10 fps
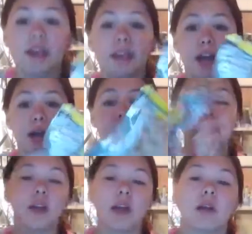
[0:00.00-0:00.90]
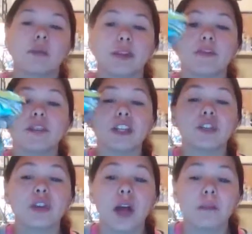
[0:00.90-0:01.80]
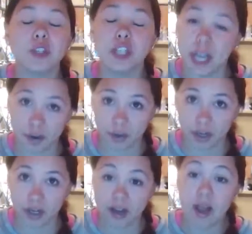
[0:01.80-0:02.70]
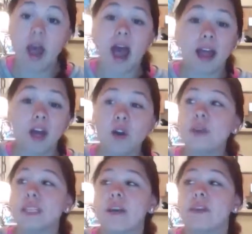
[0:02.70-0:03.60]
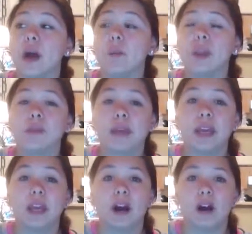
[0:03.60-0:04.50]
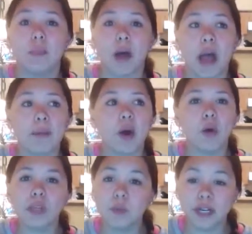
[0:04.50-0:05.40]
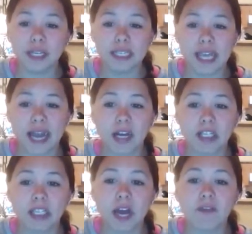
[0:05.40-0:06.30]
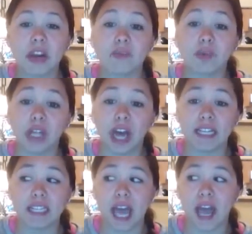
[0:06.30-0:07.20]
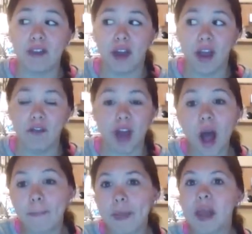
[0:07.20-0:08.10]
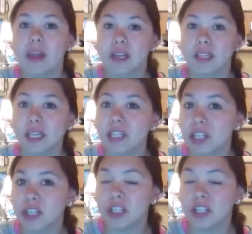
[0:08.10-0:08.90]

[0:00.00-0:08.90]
gum, the official gum sharer. I always have gum with me. I'm always wanting to snack on stuff, and I realized that if I have gum, it's easier